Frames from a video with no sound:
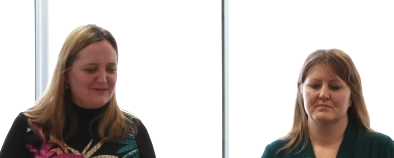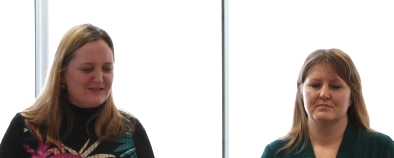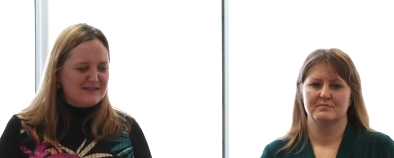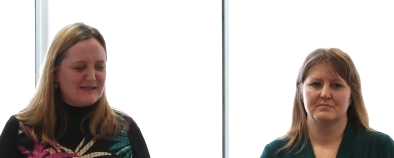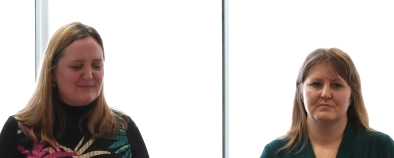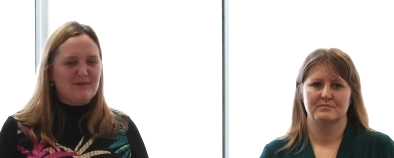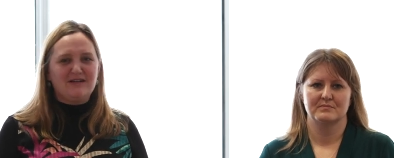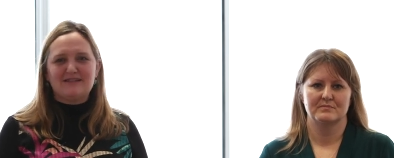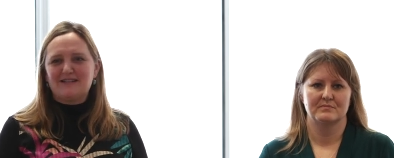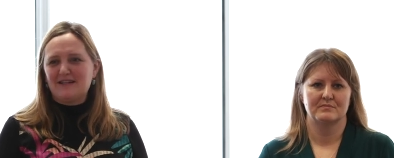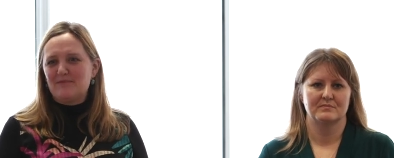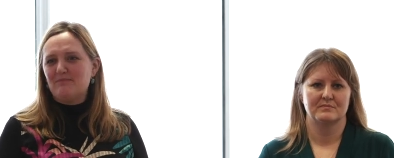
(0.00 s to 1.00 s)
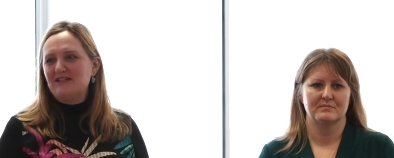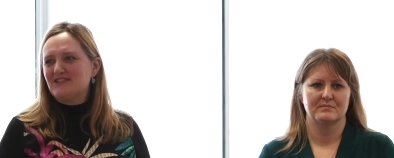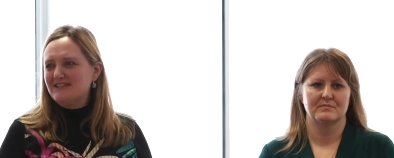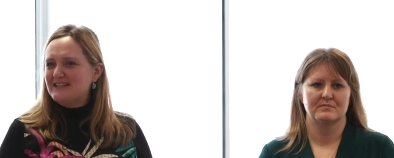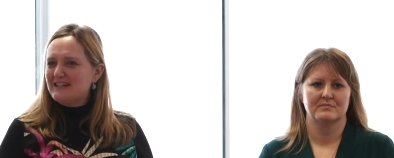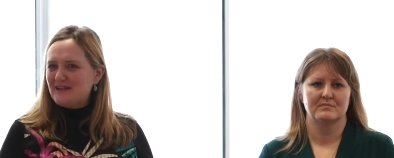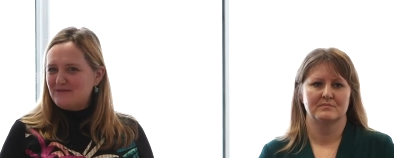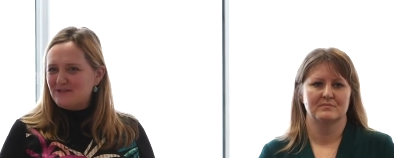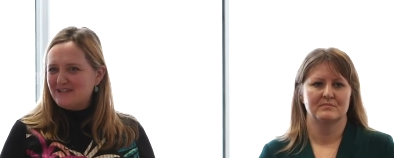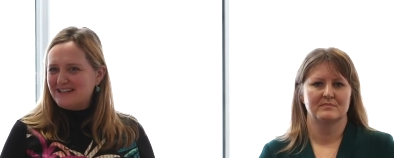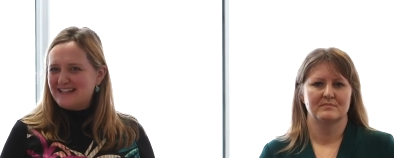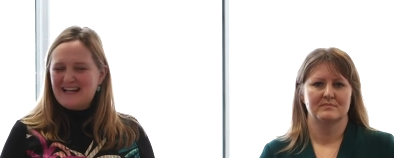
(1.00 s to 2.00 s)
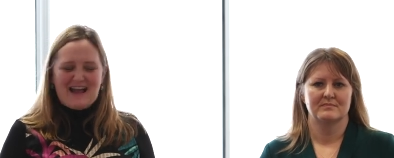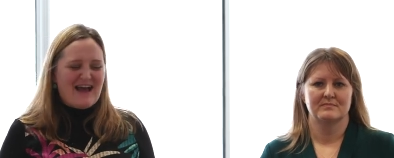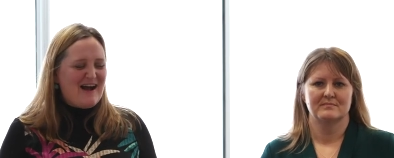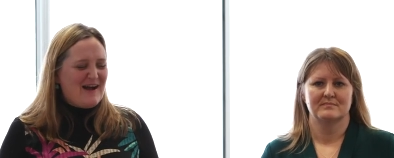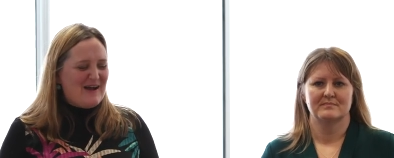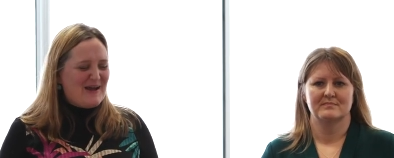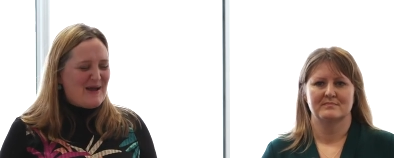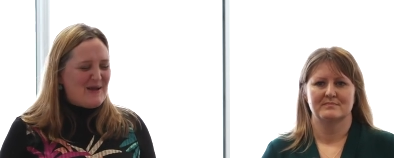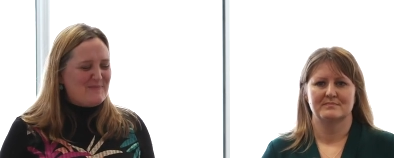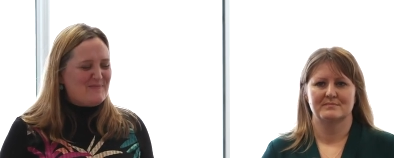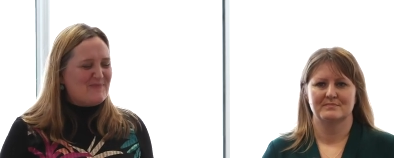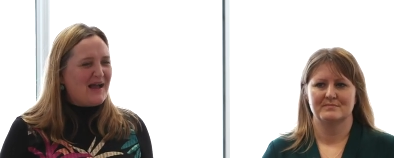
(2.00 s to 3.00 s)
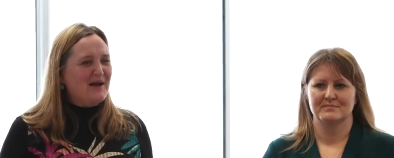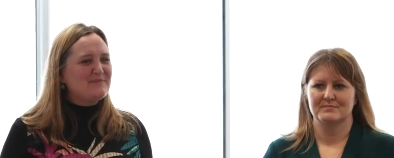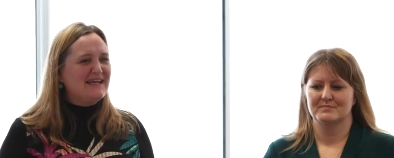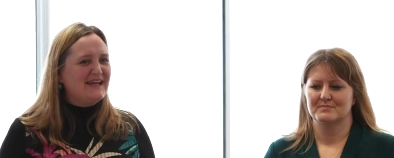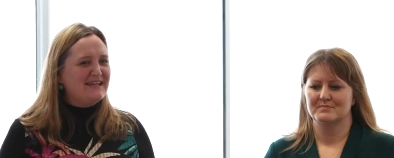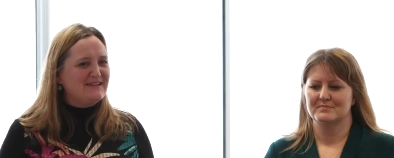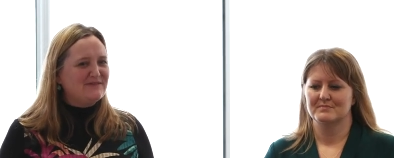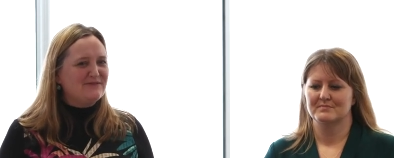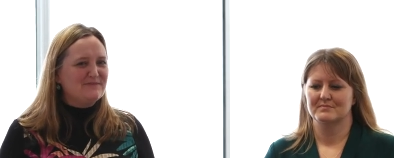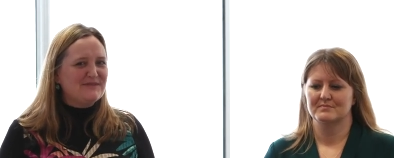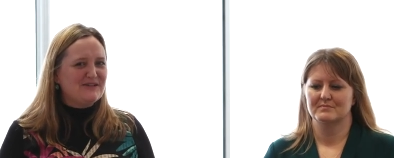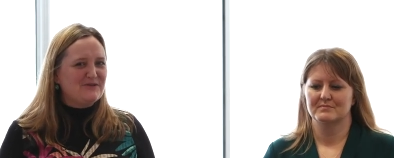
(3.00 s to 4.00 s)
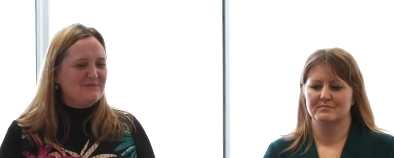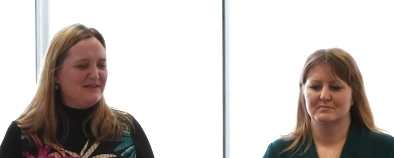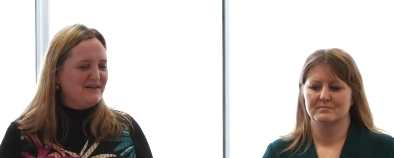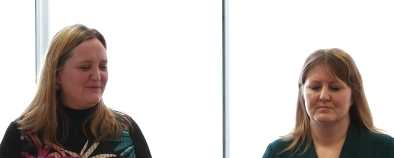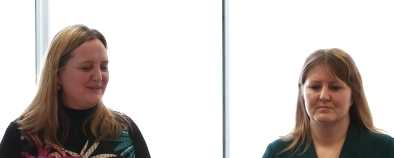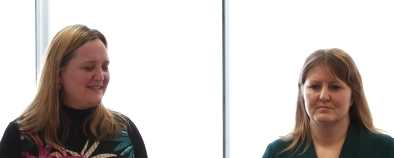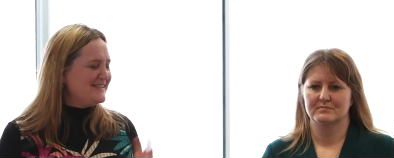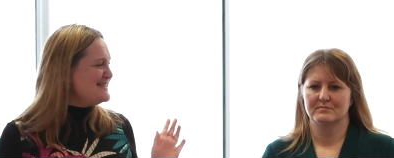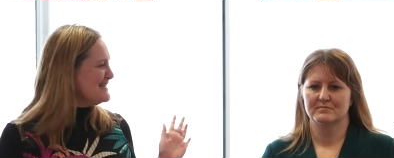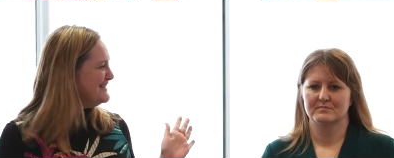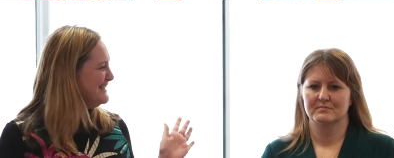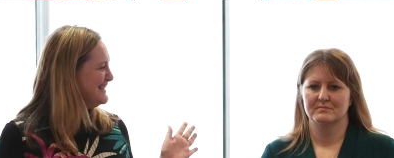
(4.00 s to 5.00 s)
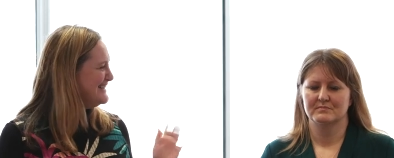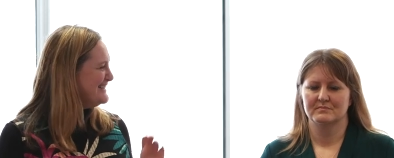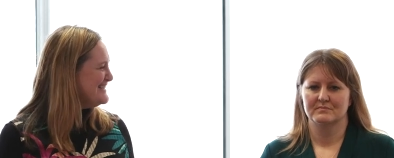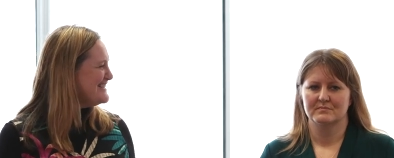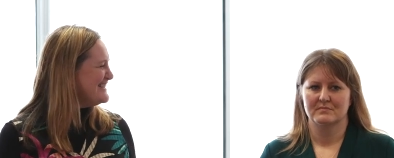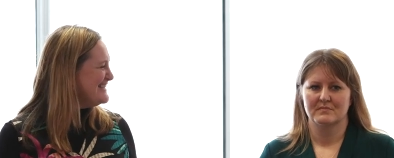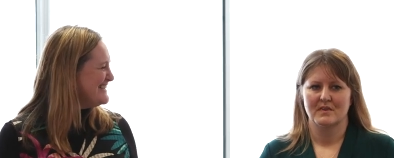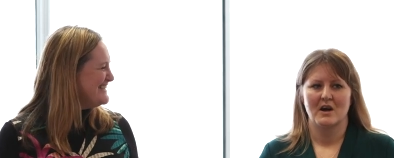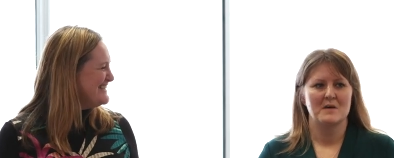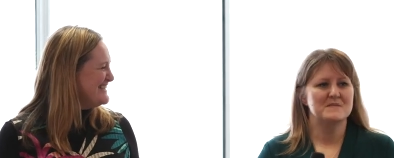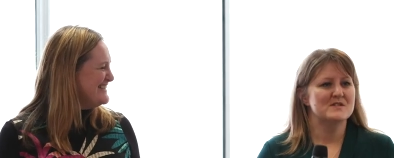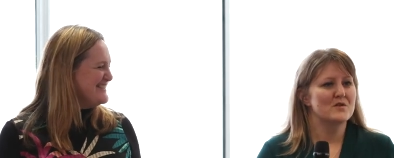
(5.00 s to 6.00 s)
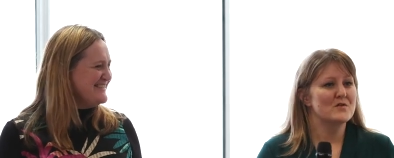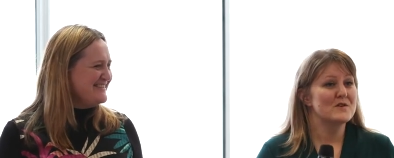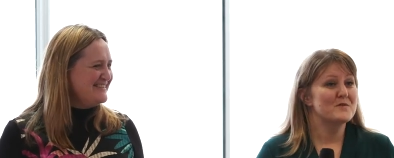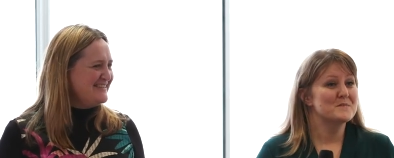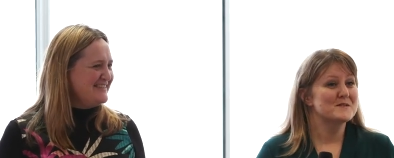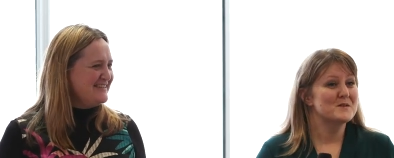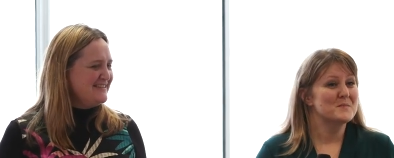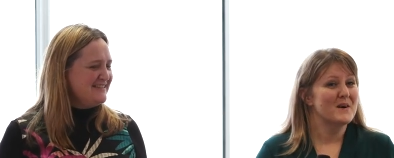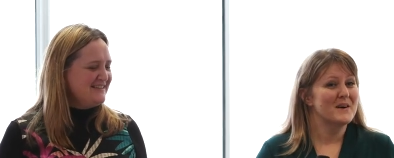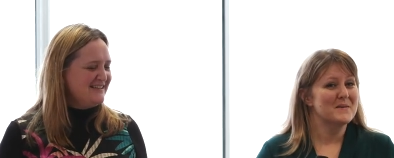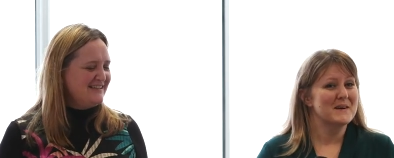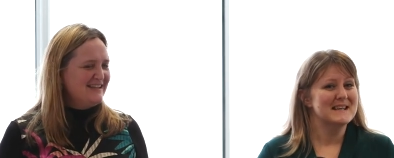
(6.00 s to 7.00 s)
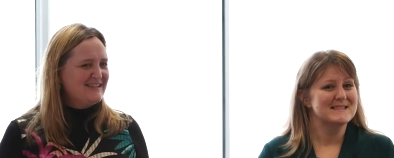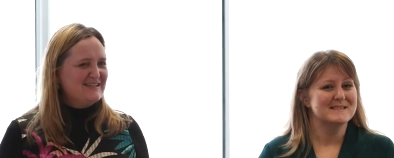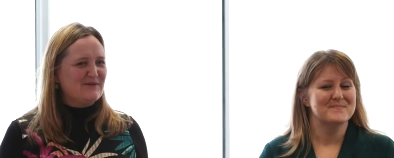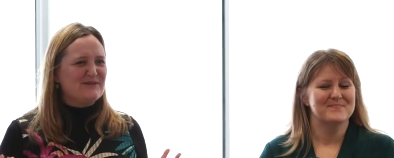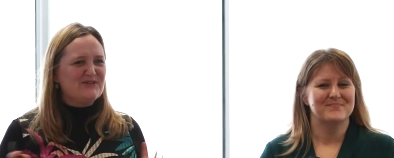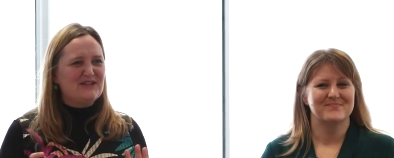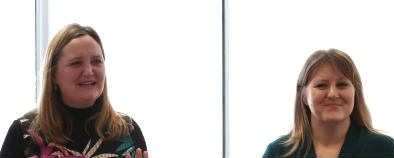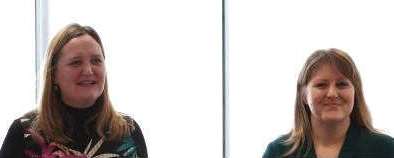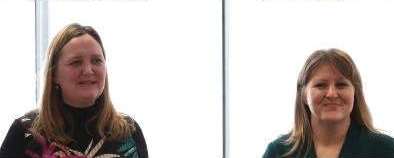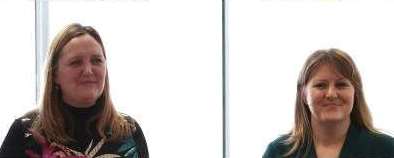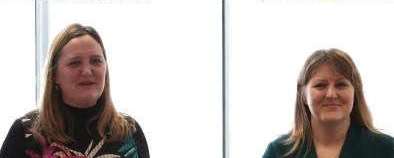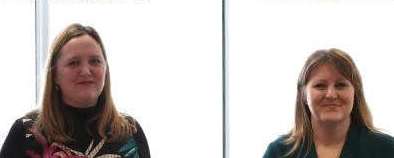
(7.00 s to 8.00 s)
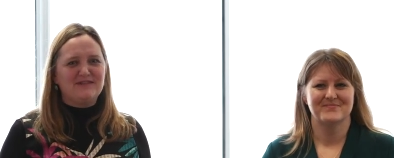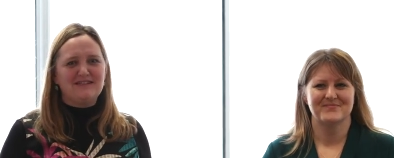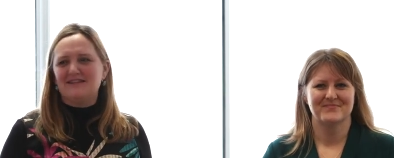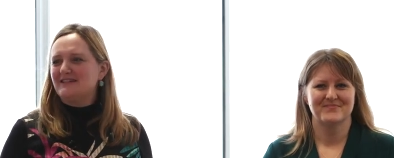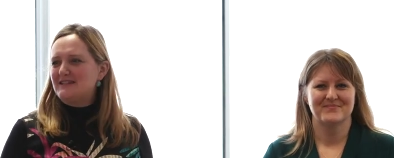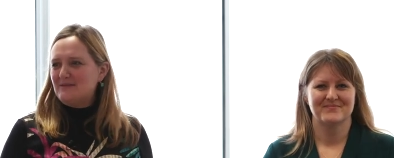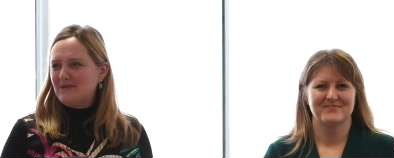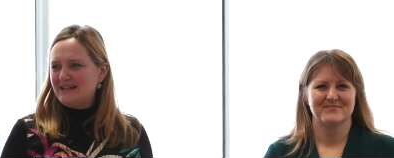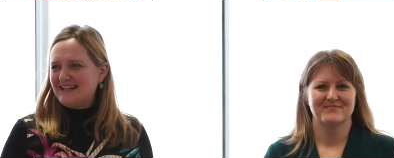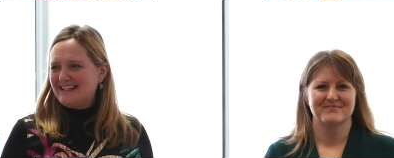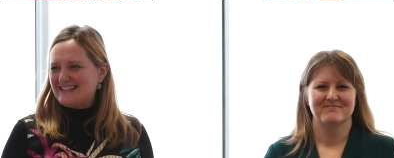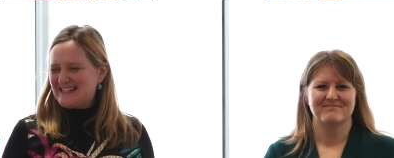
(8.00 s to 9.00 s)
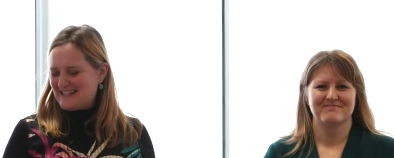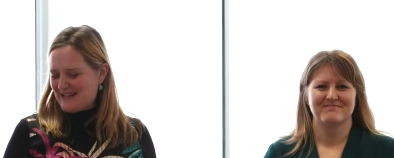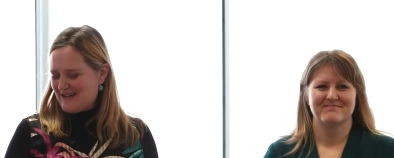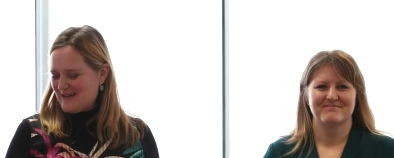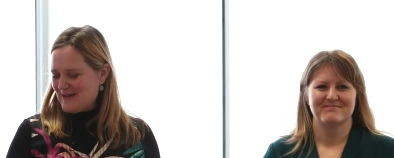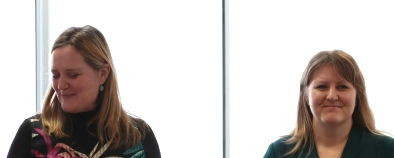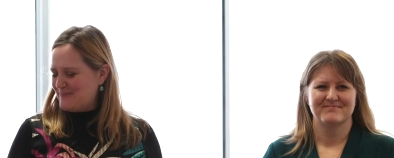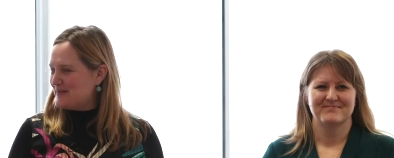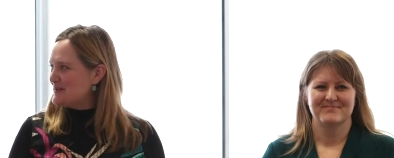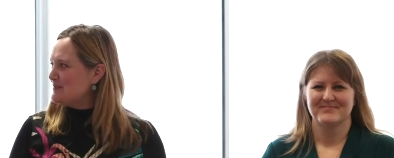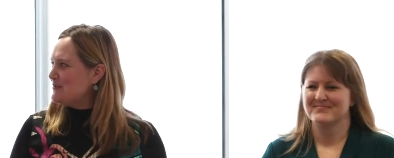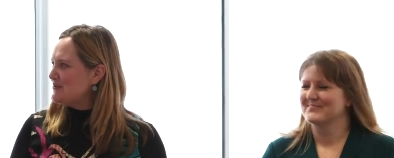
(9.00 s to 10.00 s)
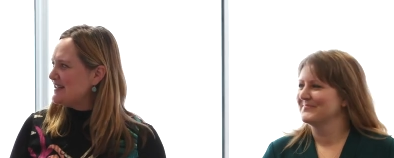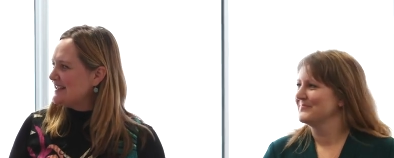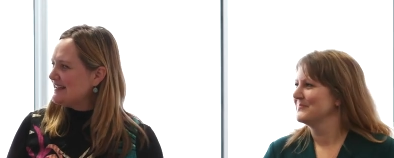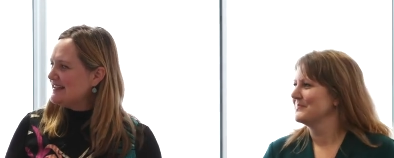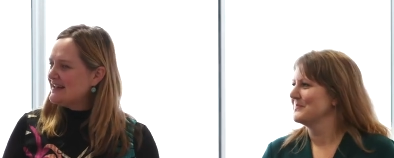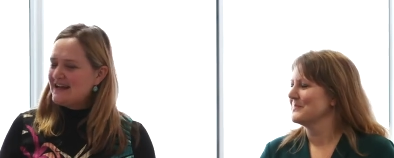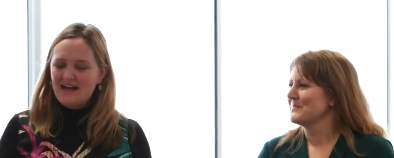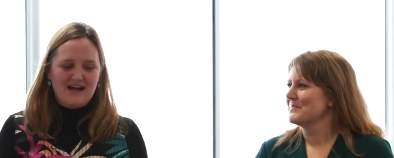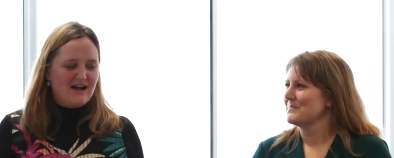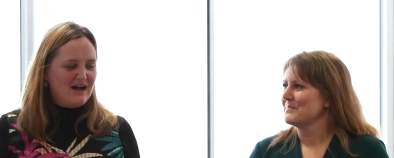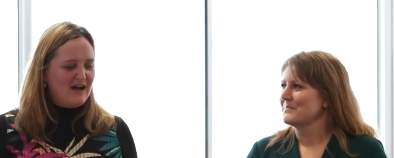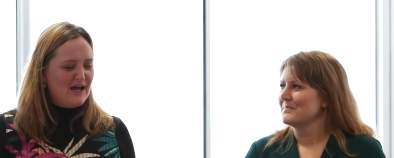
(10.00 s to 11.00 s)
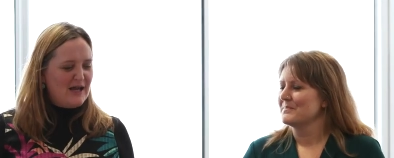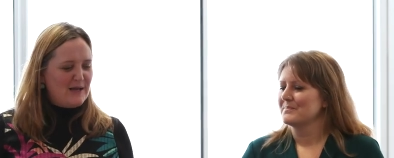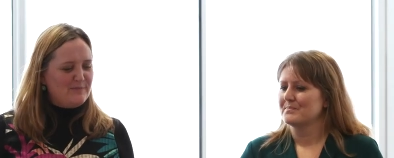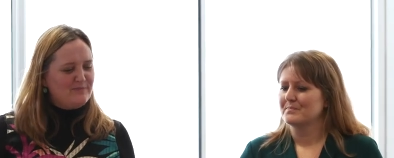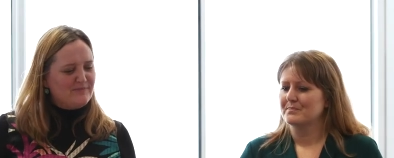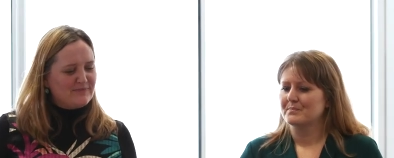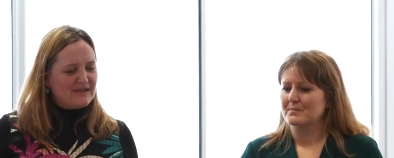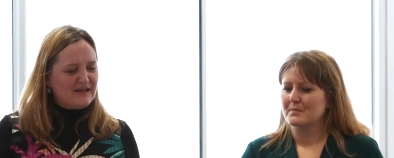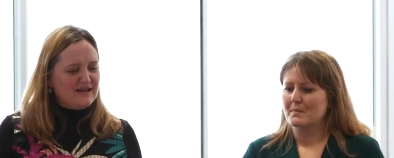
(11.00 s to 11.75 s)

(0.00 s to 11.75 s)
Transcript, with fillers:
Speaker 1: for smarter mission delivery. Um, I'm Kate from Superhighways and
Speaker 2: I'm Sorrel from Superhighways. So we're
Speaker 1: doing a little bit of a, a double act um, this morning. Um,